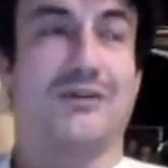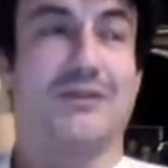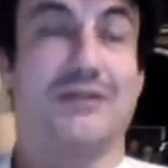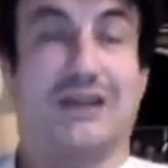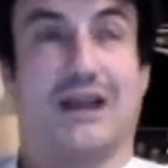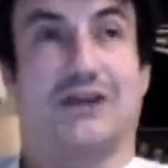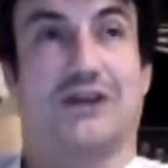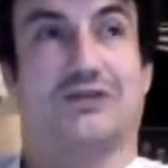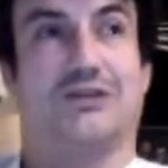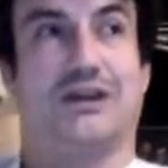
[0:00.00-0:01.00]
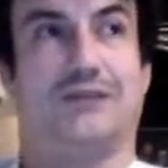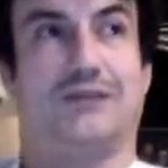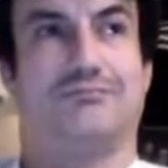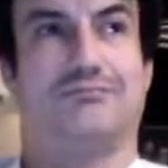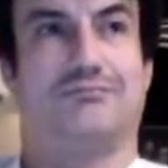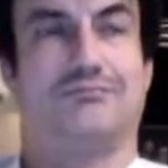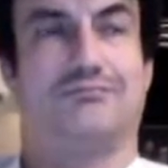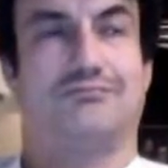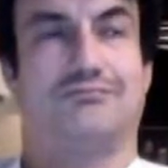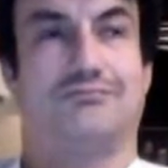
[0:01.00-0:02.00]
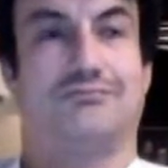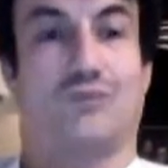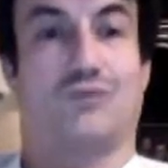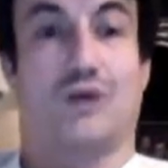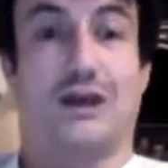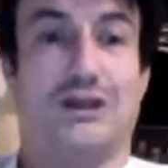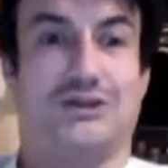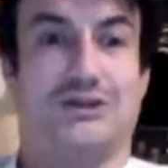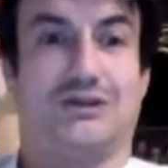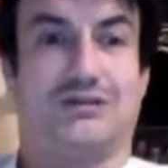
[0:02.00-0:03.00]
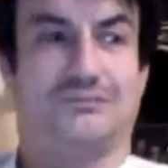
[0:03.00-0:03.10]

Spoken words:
They actually wanted you to.